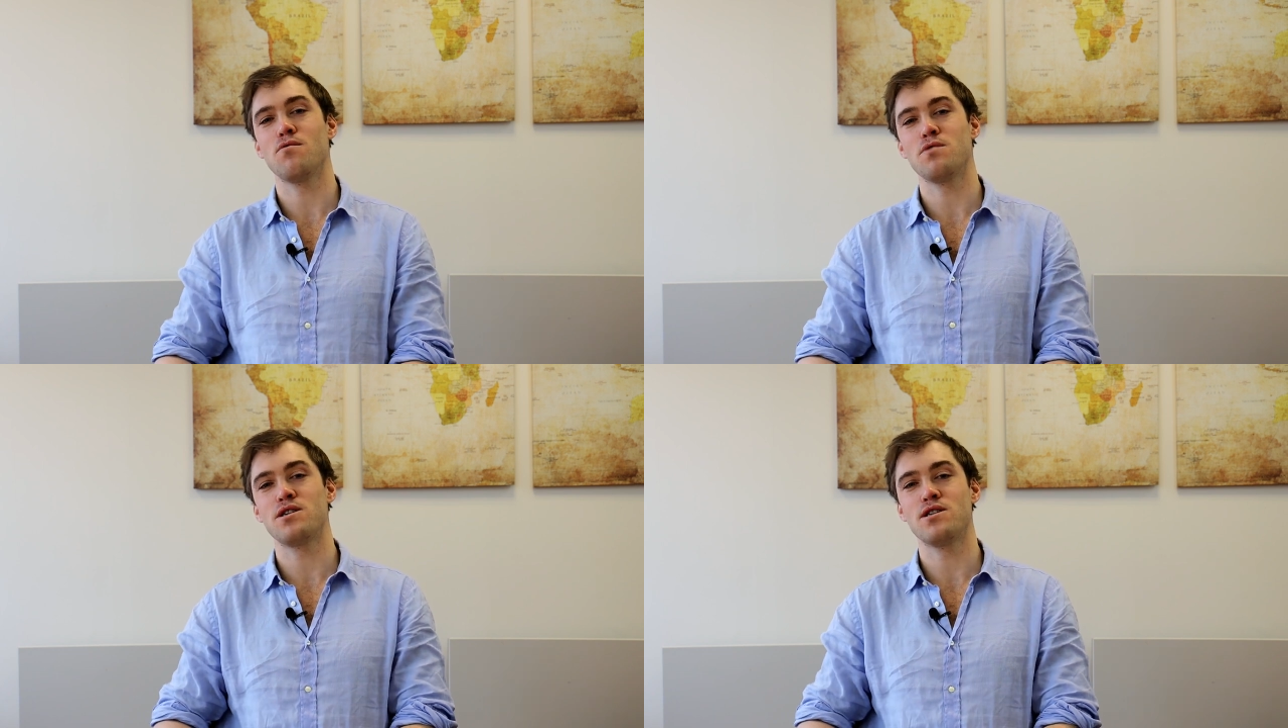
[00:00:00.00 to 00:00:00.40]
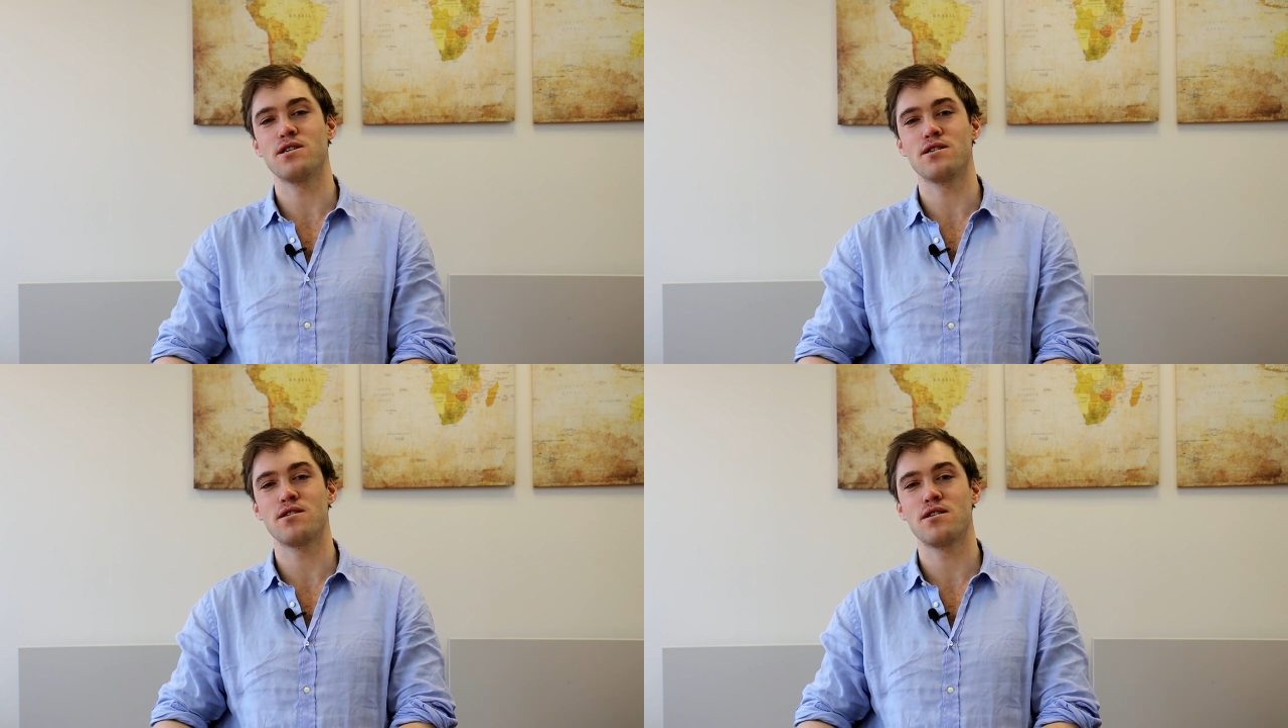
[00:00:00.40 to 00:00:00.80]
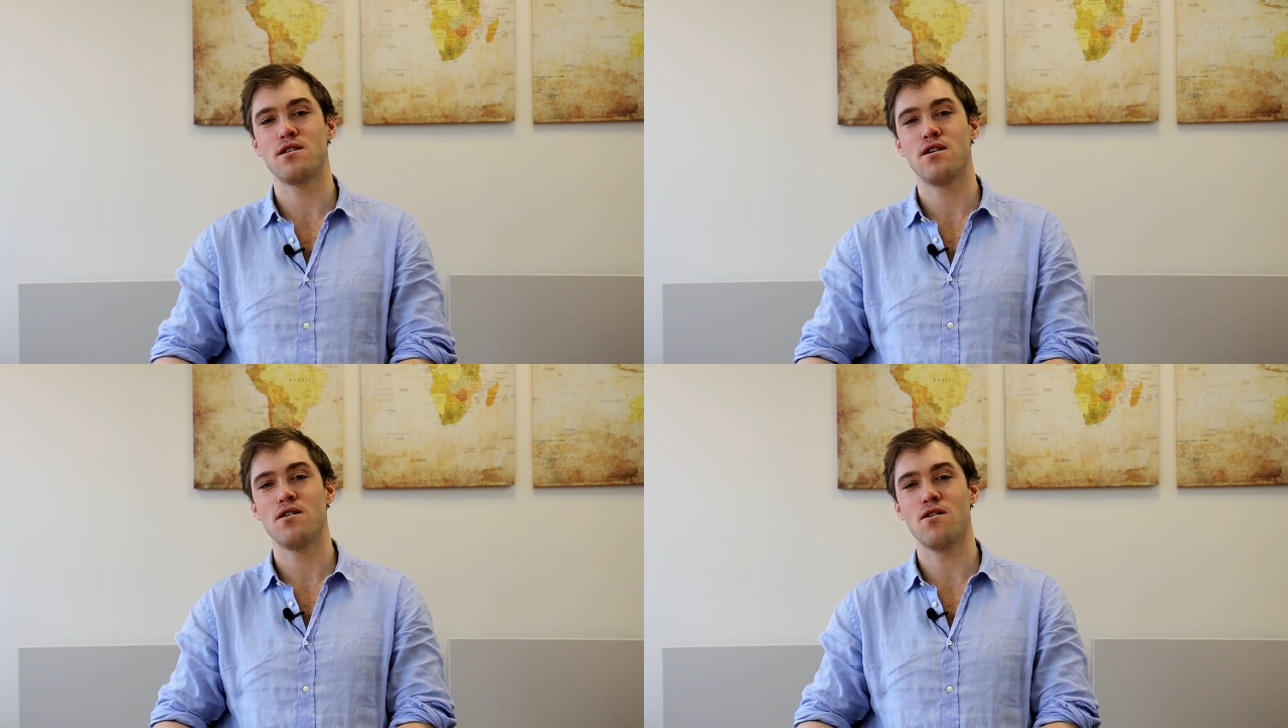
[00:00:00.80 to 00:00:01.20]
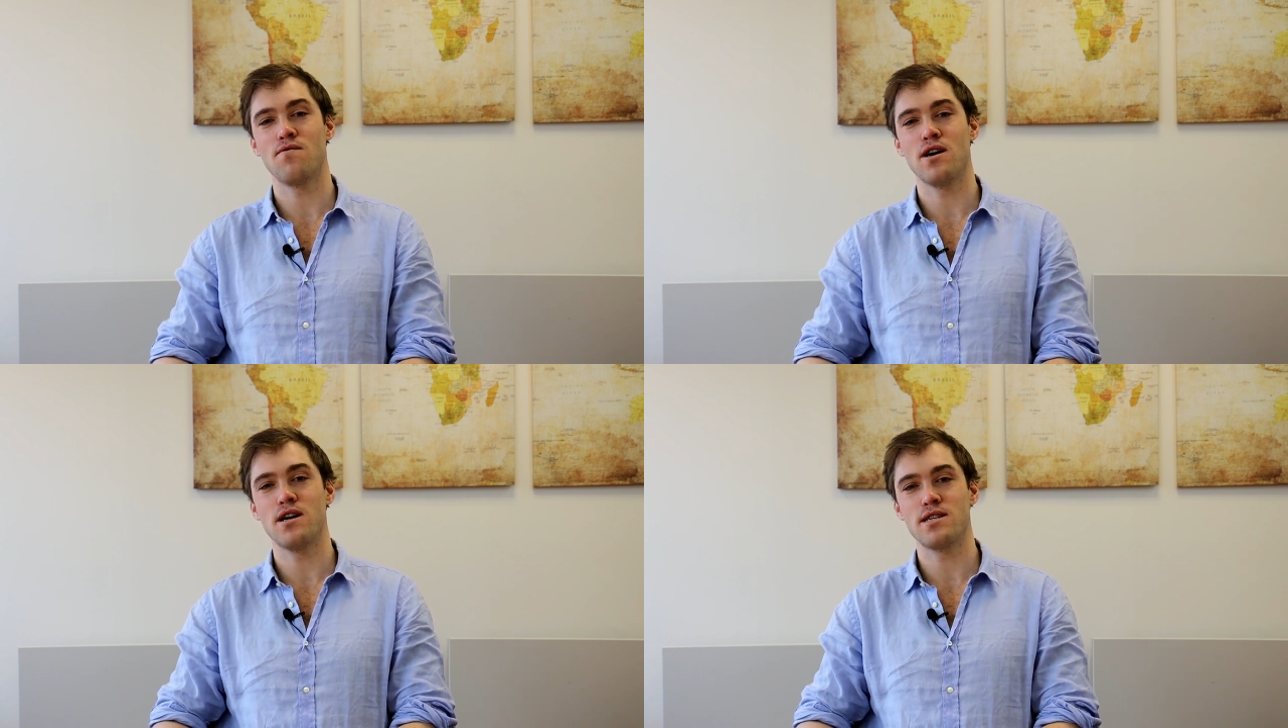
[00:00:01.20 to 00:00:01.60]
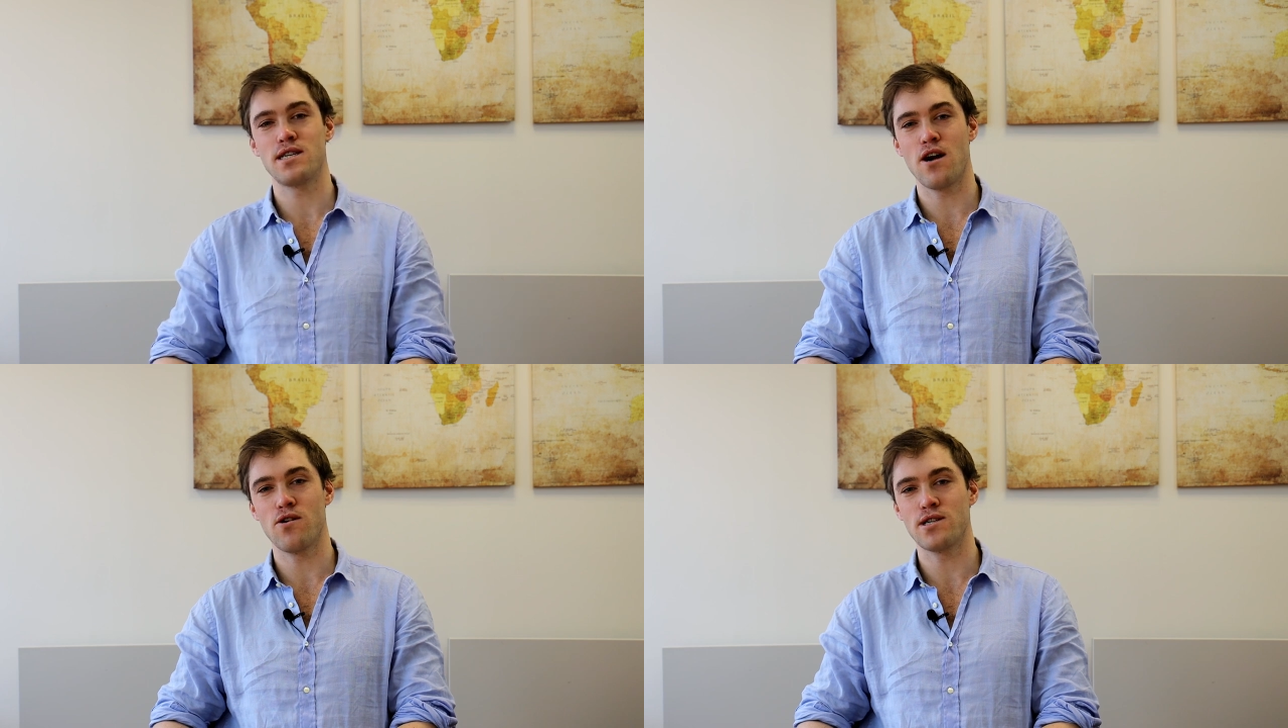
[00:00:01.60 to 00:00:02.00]
which is on the
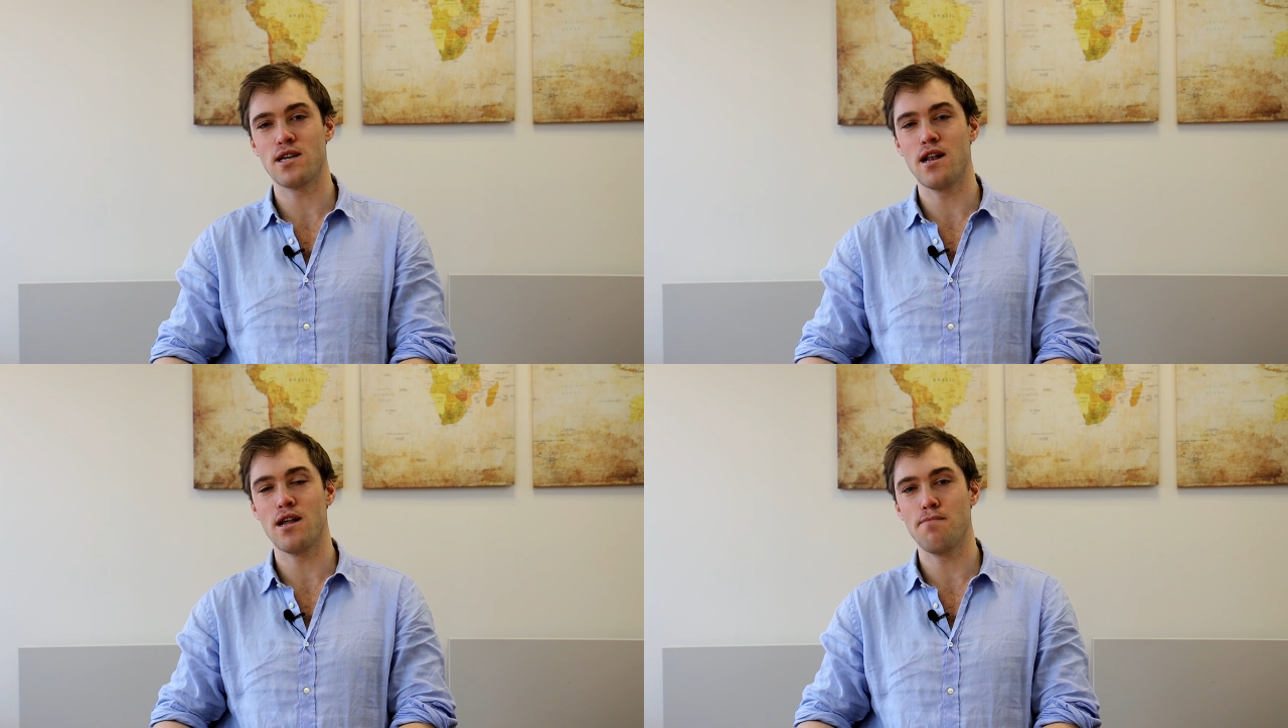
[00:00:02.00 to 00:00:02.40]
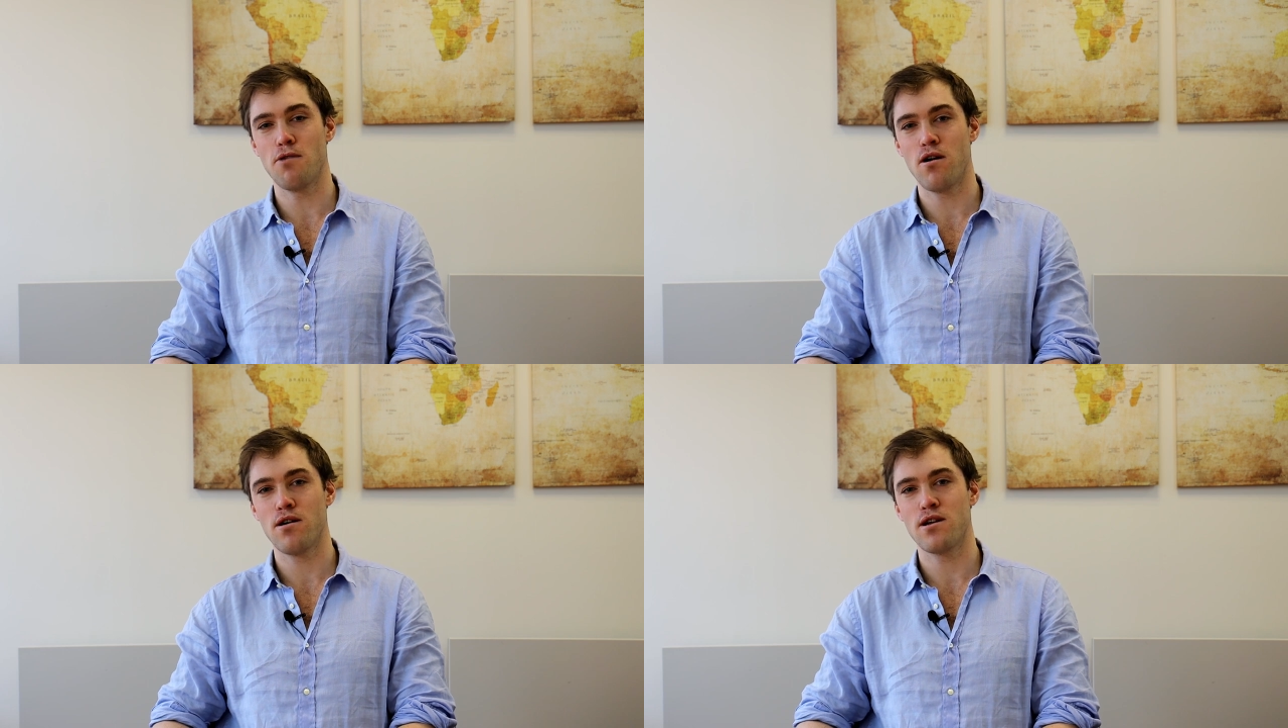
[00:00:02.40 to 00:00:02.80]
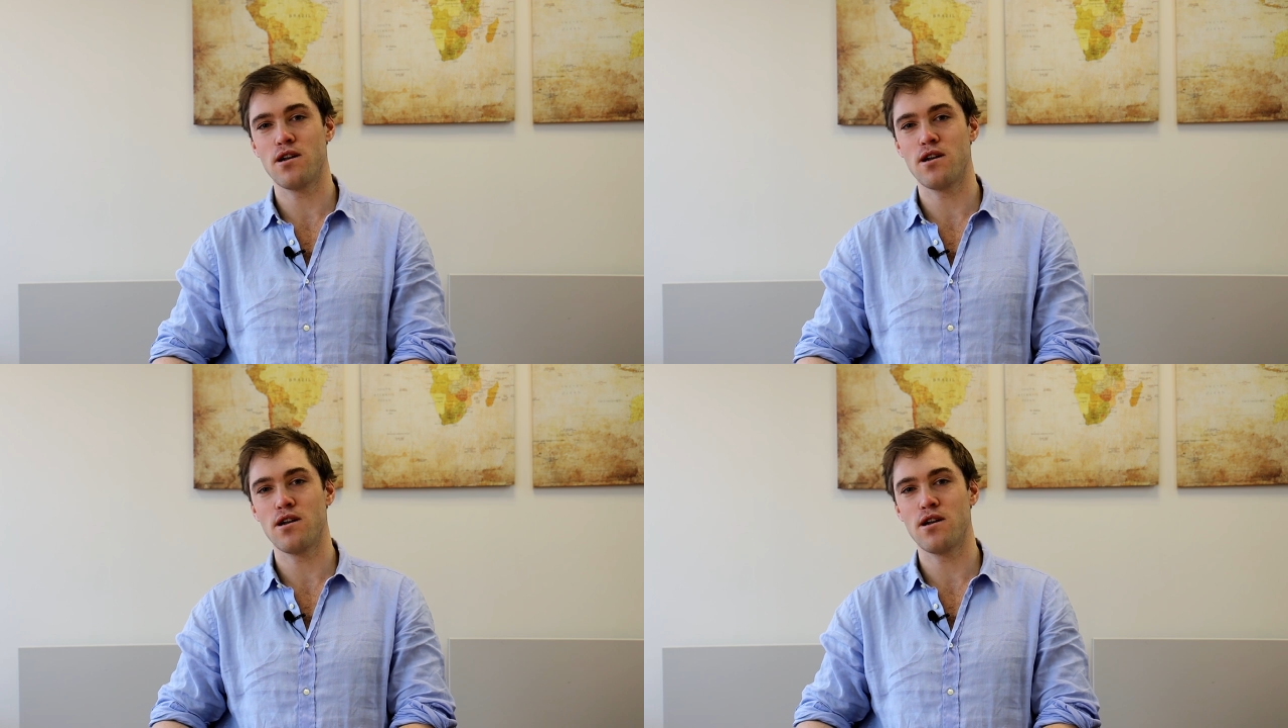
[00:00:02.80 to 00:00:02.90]
Esteros del Ibera